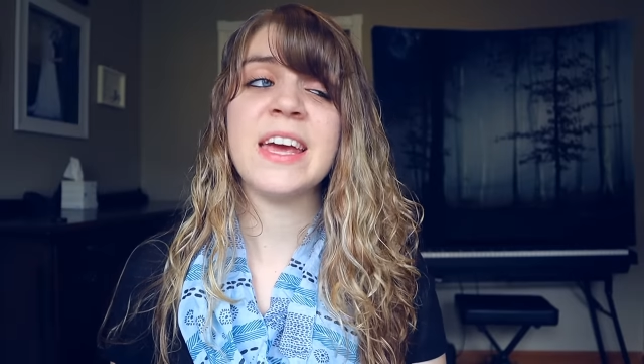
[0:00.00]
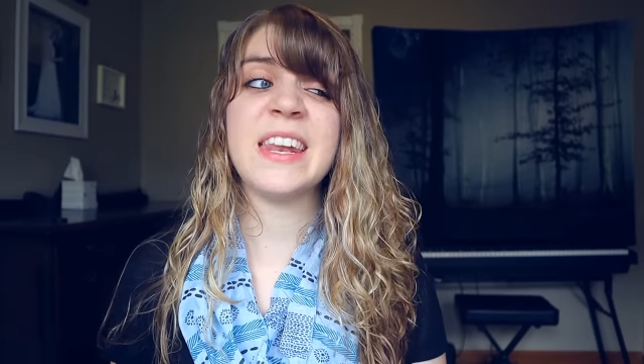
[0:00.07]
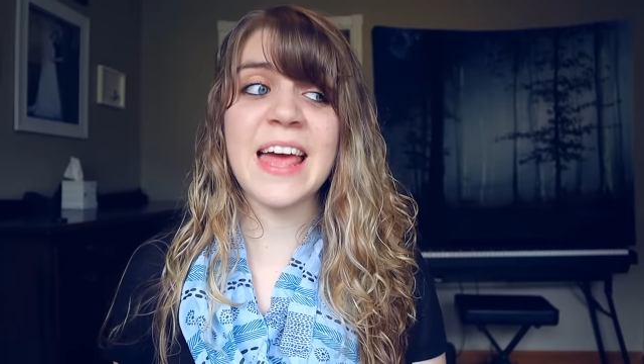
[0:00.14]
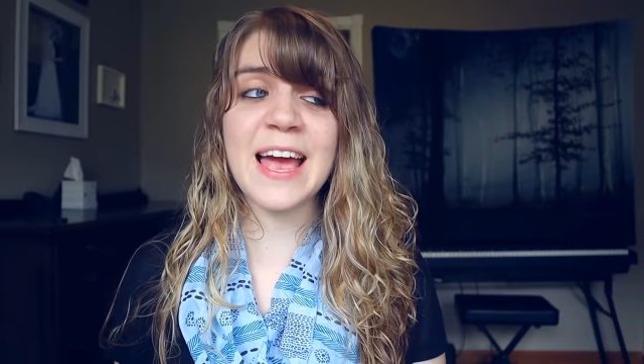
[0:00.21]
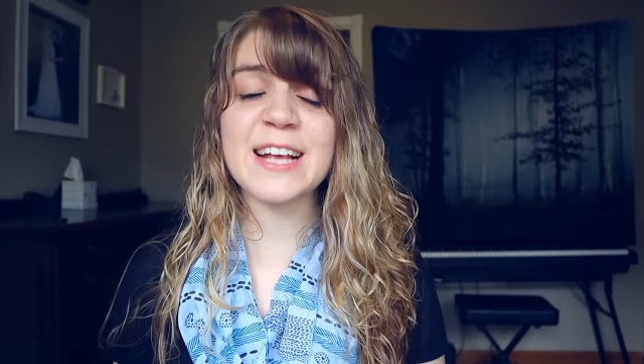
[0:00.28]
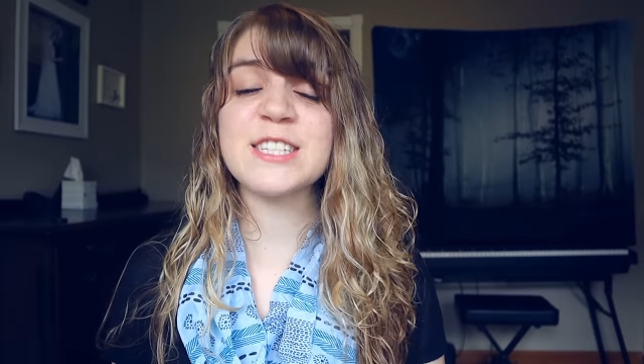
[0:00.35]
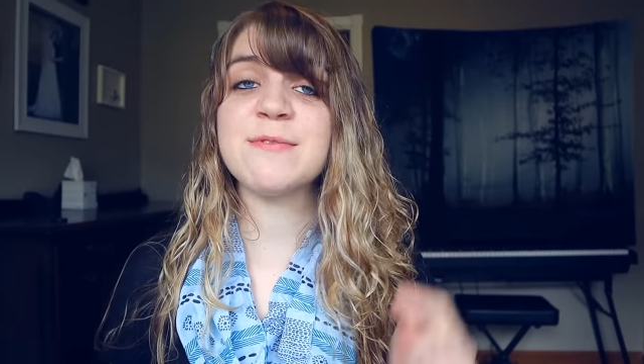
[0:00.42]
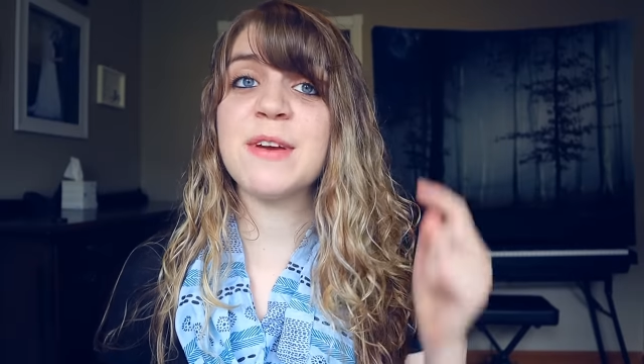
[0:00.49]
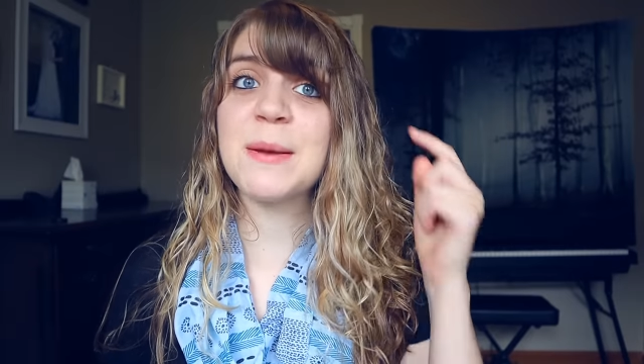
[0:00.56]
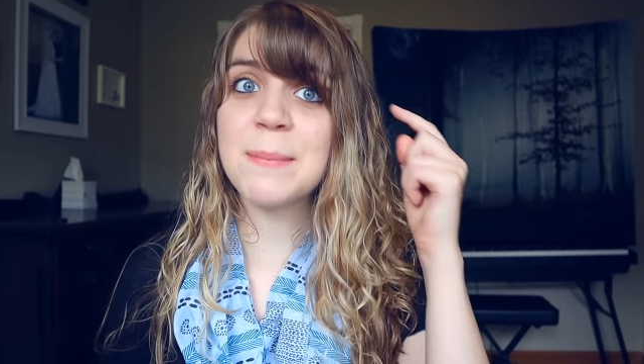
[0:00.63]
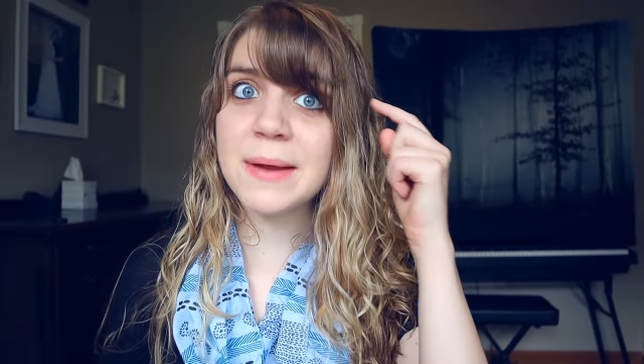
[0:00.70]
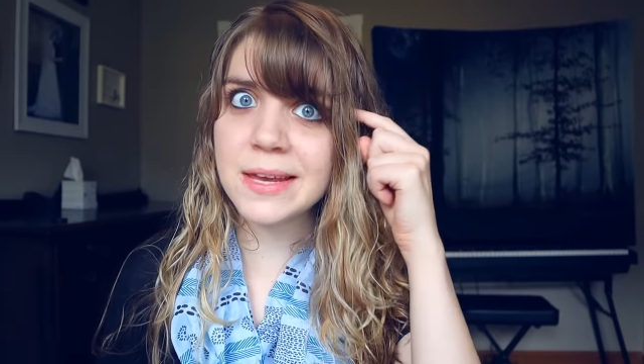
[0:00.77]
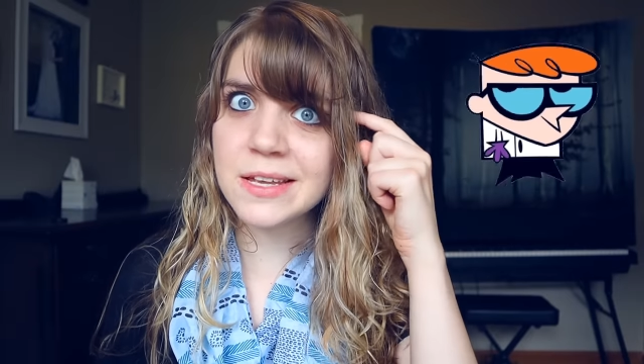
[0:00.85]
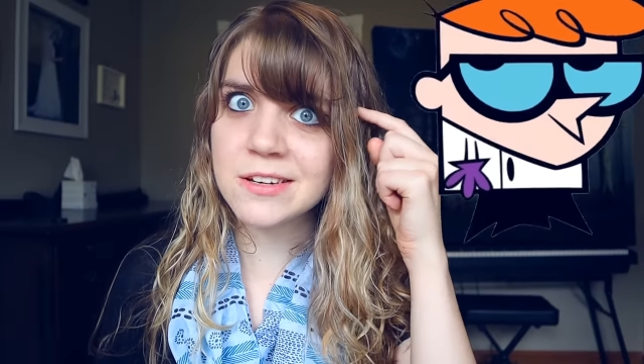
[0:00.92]
and
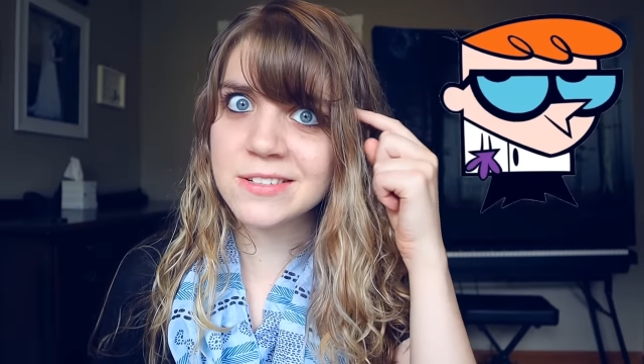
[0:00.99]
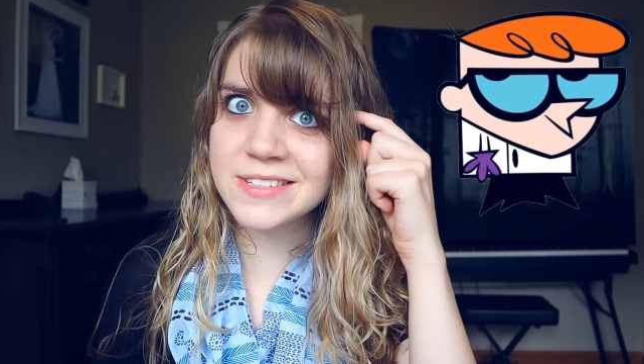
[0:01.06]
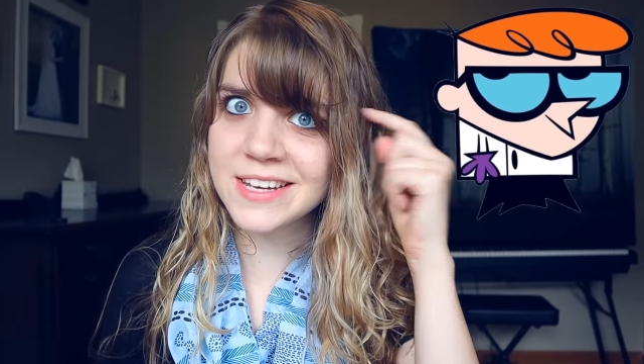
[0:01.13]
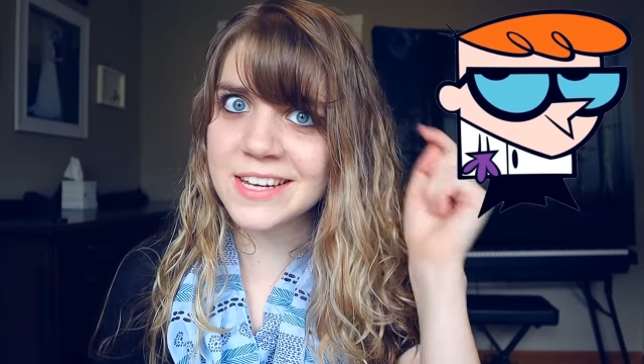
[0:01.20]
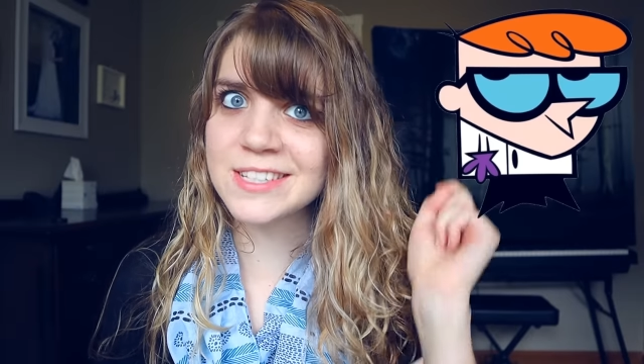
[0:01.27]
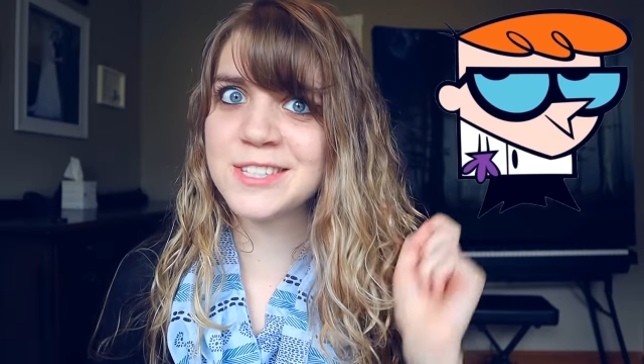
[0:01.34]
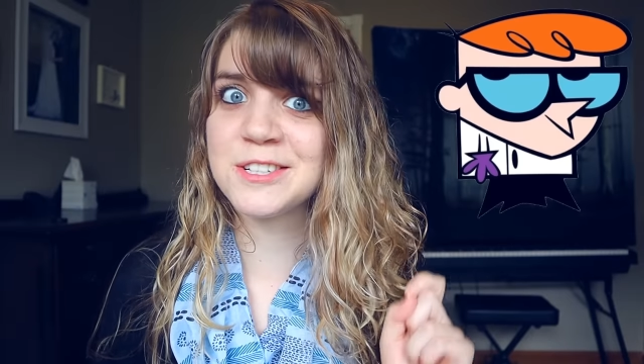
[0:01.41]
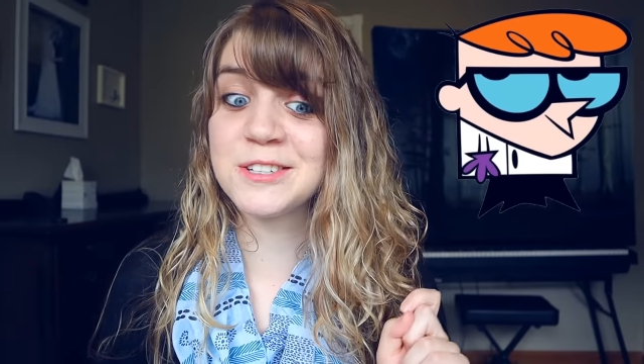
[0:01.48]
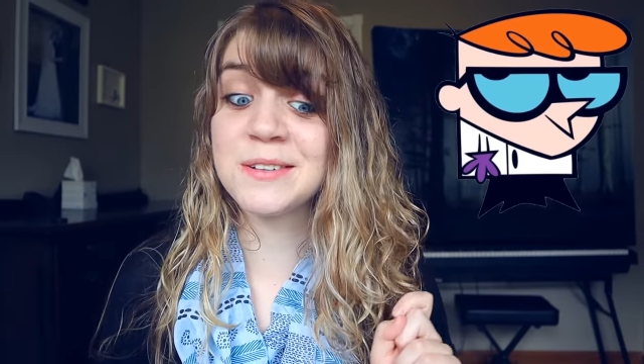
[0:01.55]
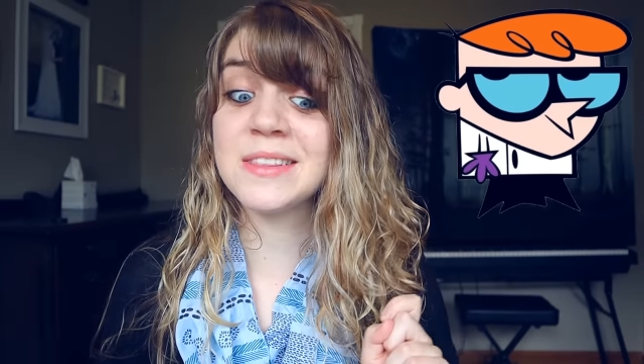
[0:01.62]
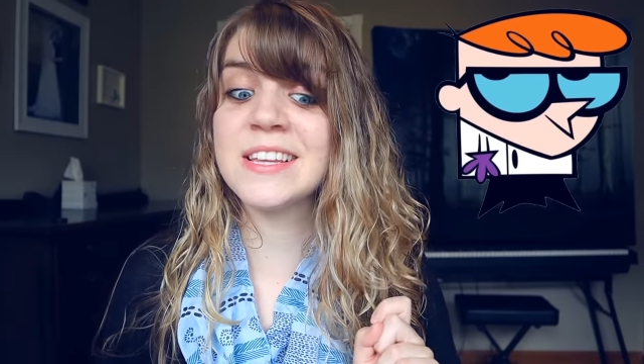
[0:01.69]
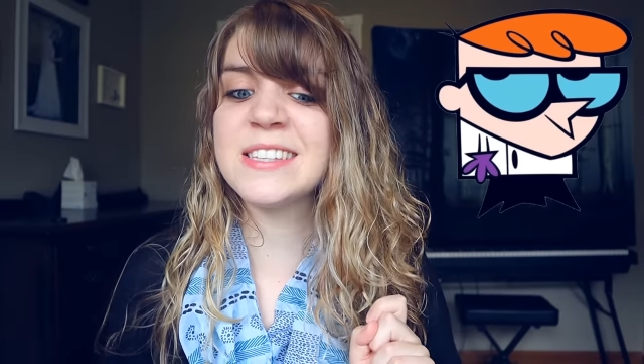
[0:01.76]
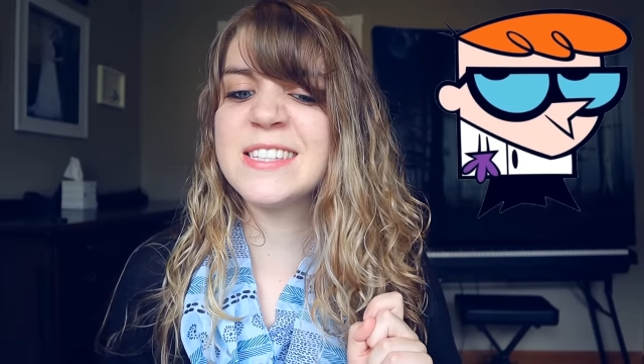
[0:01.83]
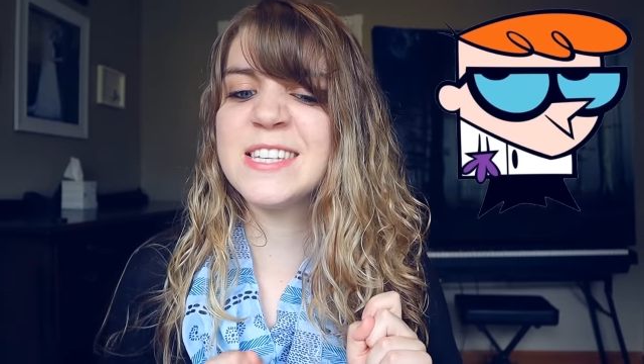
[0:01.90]
activate my inner Dexter.
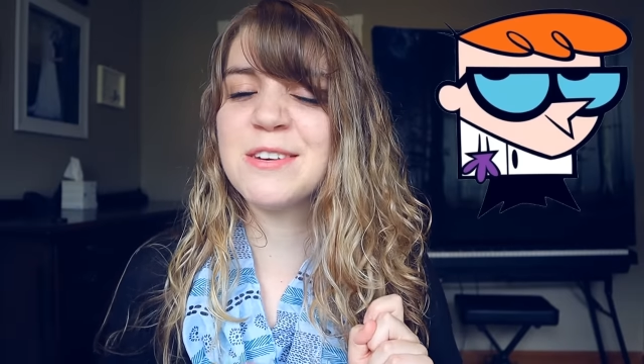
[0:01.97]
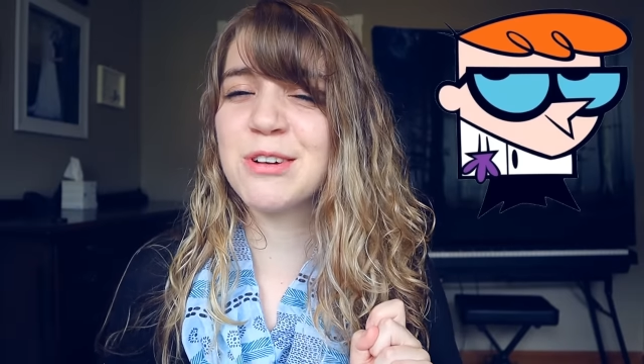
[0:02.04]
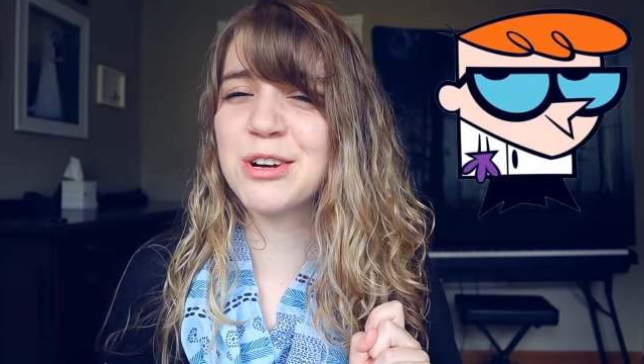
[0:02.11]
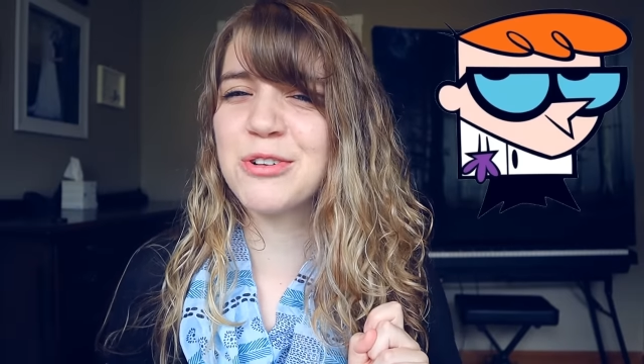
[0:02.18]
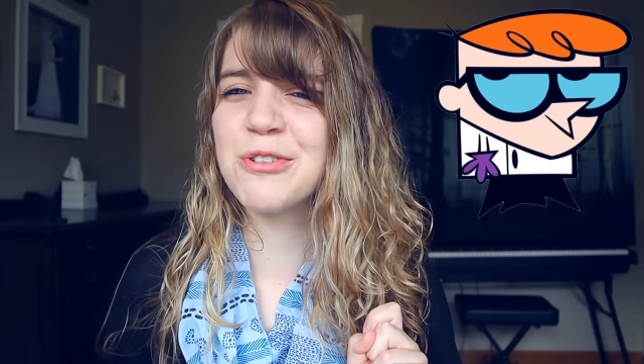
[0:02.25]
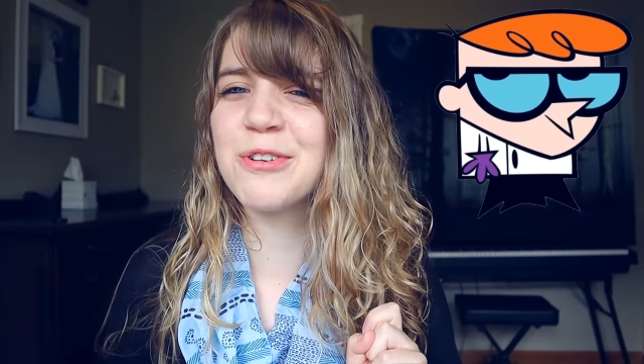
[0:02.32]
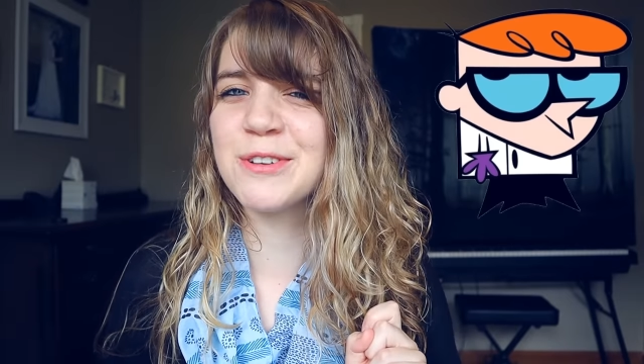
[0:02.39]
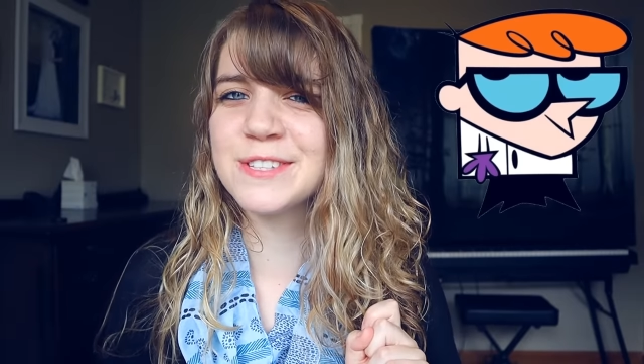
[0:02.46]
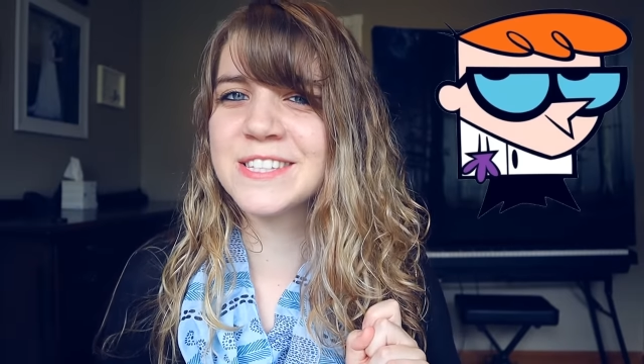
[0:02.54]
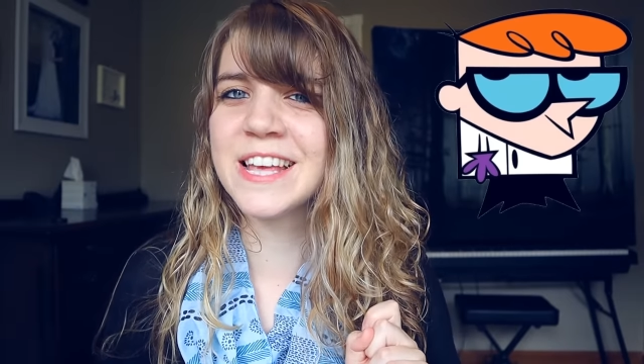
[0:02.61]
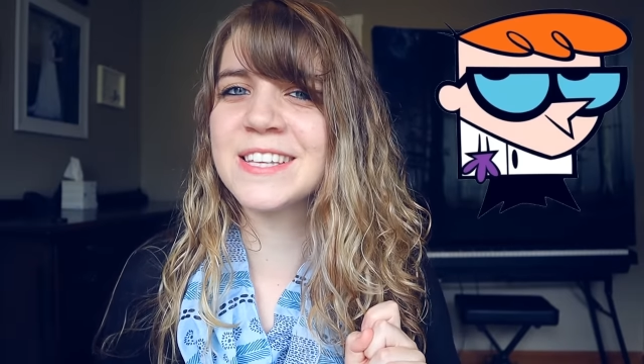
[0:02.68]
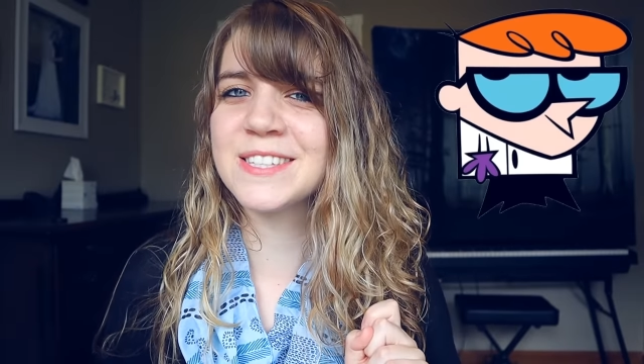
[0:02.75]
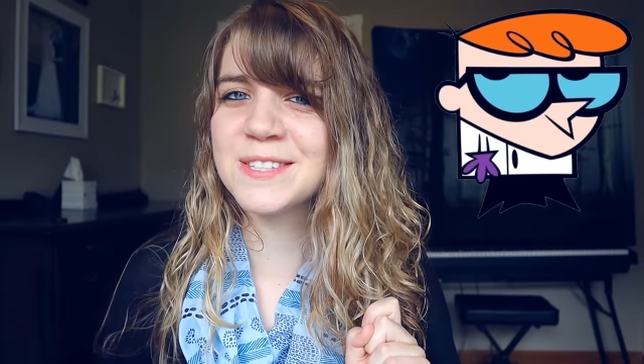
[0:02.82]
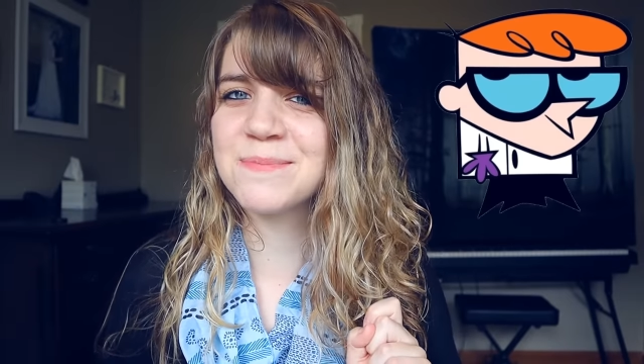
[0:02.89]
Let's see what Google
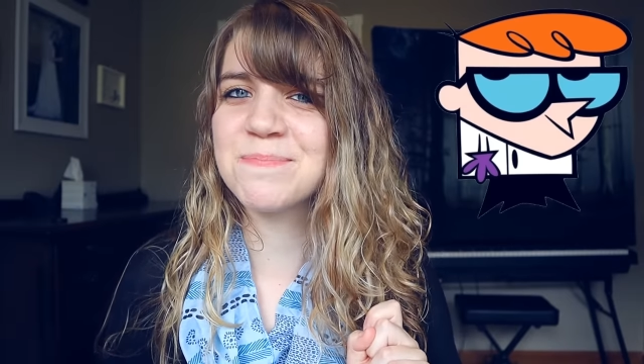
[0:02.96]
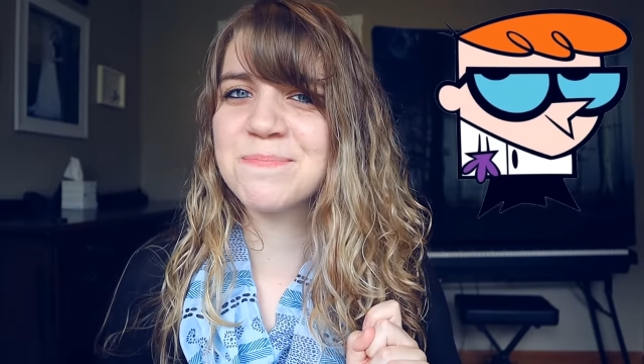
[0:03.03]
says.